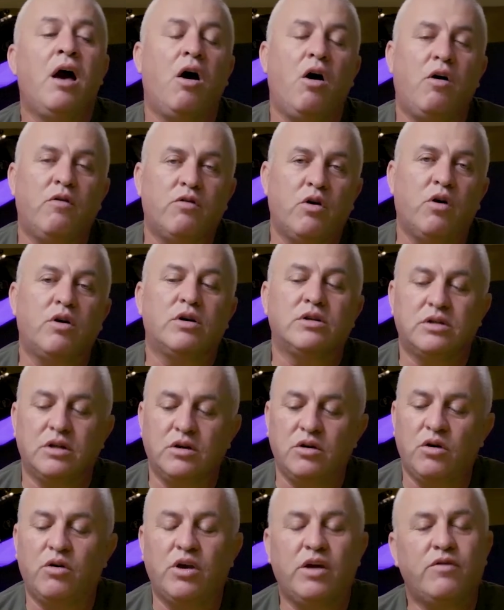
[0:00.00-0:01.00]
Of course, if
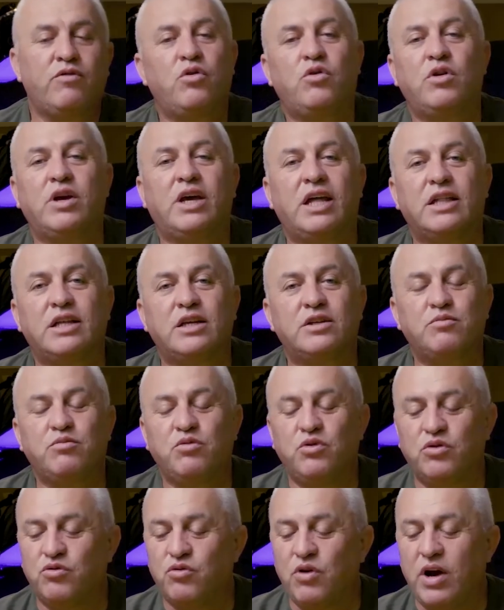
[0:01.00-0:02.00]
you want to get a
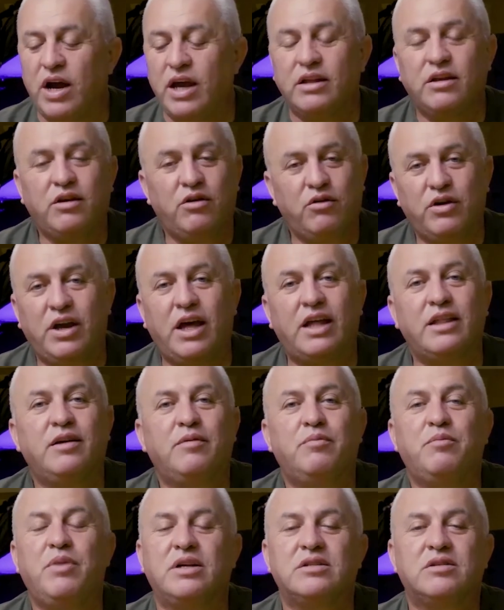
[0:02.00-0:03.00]
smooth ride, you get the
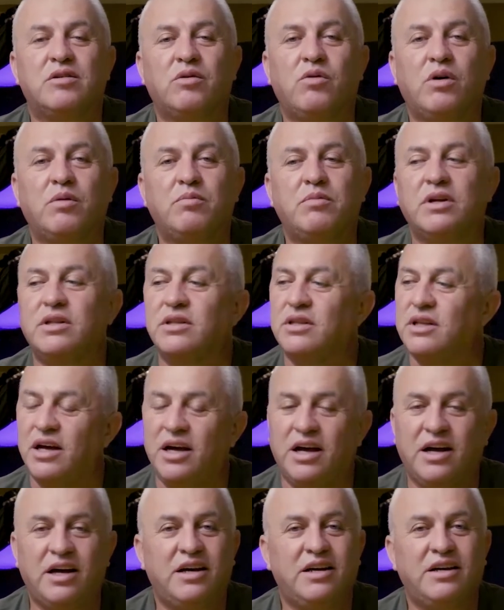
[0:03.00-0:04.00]
best equipment
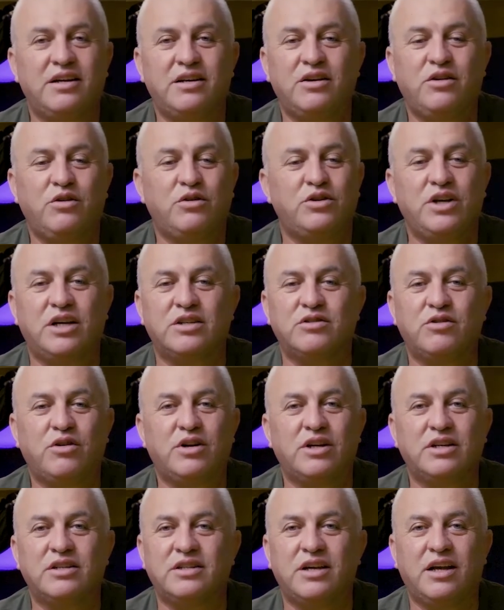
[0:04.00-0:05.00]
and you're just going
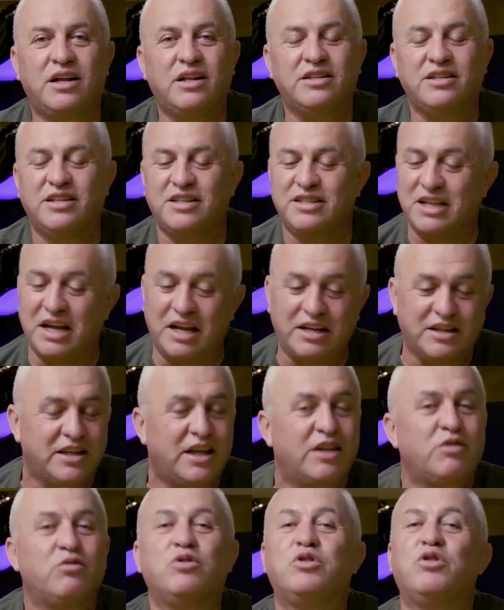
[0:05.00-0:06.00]
to sail in the
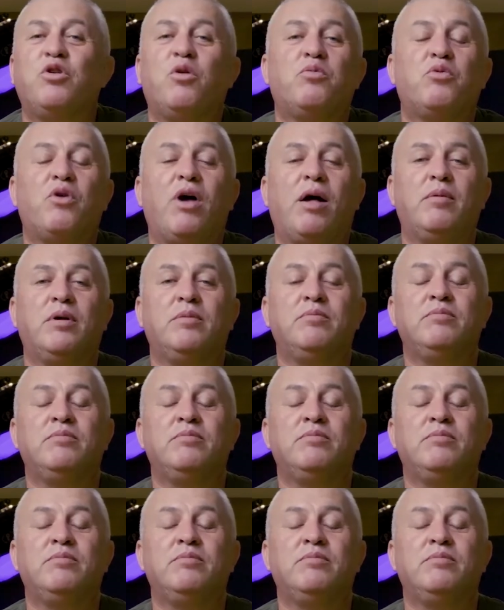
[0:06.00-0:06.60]
sunset with no problem.